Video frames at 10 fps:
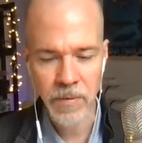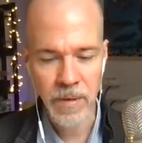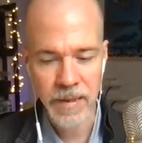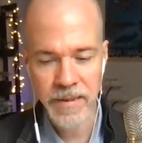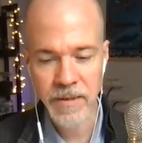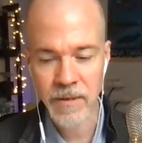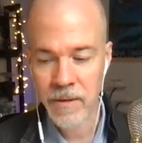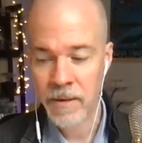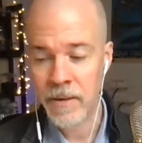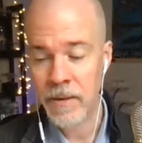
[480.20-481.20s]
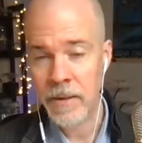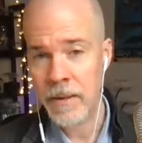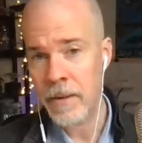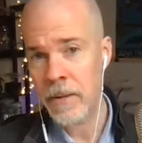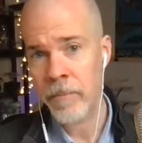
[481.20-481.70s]
lines.
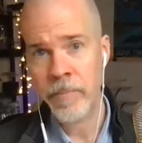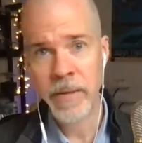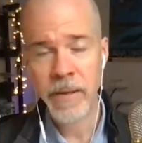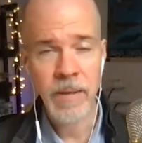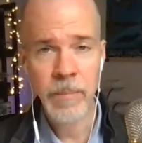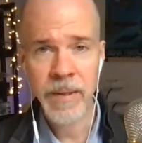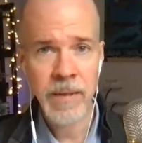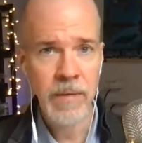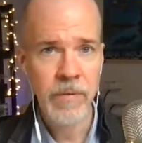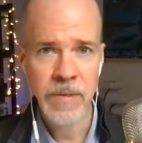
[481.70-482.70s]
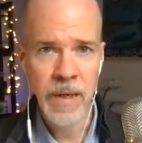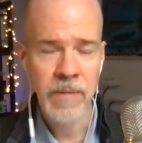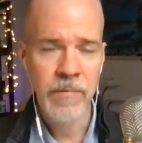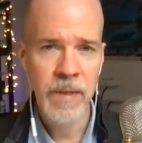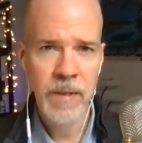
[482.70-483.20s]
I can play devil's
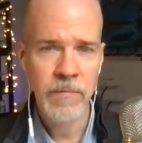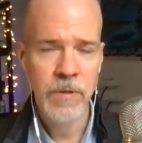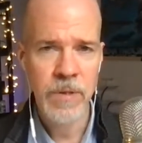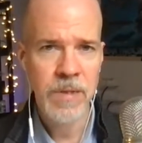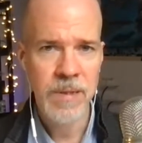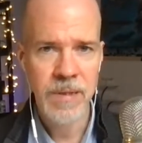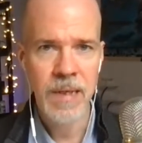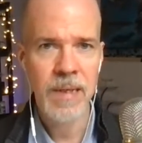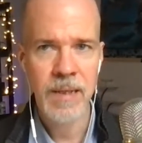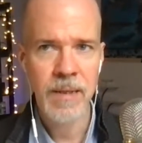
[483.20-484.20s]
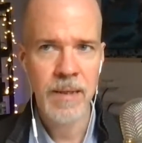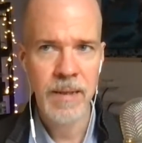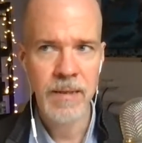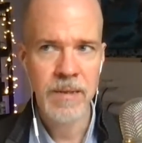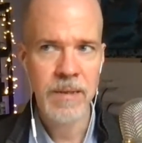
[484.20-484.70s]
advocate for just a second
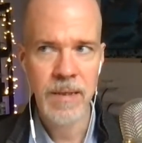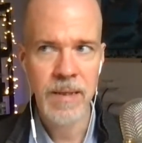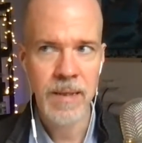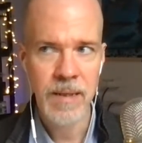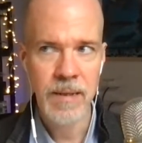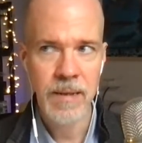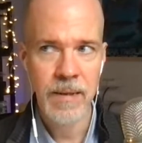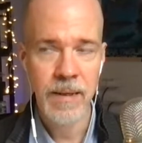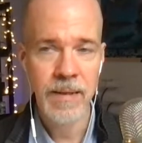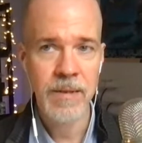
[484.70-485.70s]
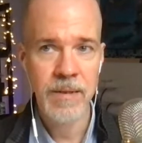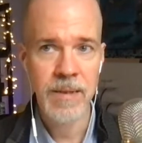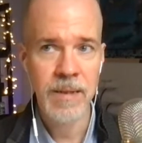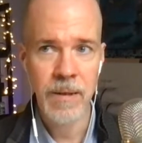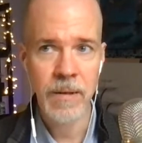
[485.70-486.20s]
and say I could
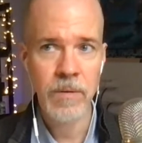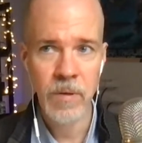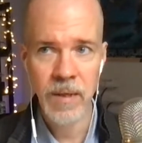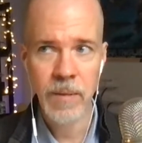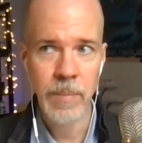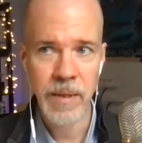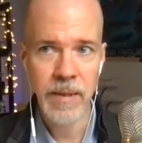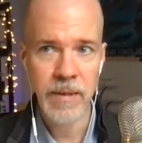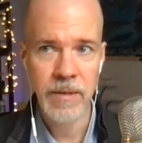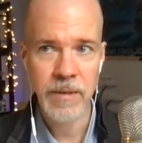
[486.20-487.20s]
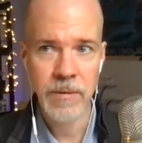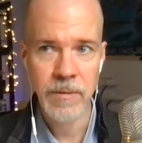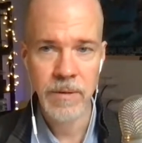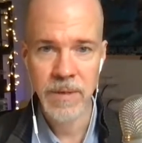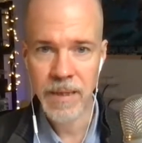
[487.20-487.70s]
see other companies
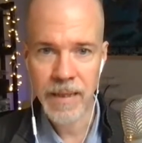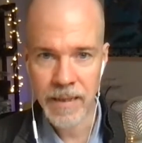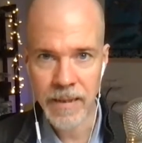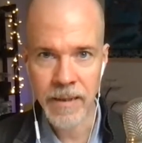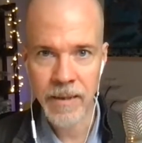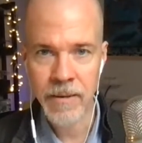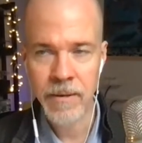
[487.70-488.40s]
saying,